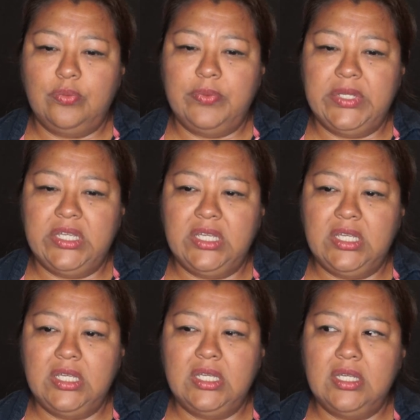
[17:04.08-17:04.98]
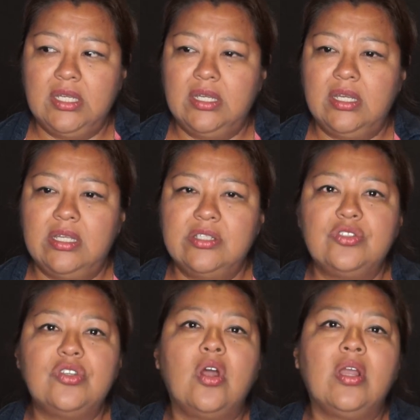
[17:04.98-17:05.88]
be
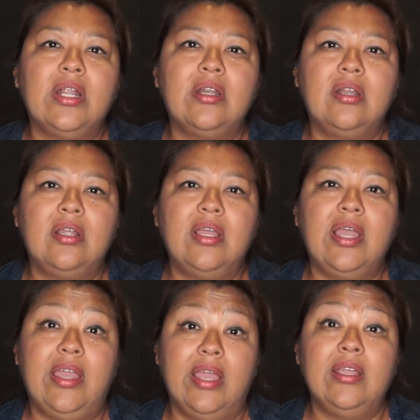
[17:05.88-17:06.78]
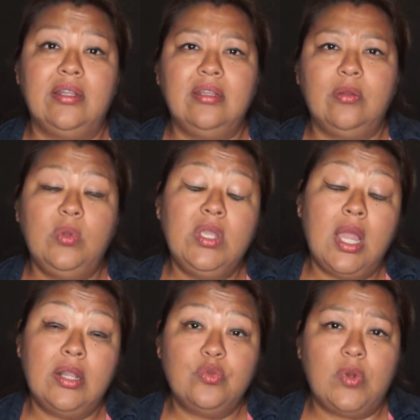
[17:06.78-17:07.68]
stronger again. We
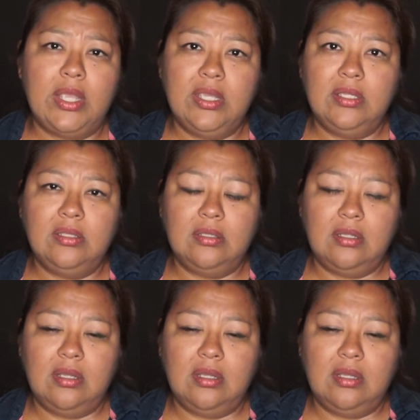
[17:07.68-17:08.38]
are trying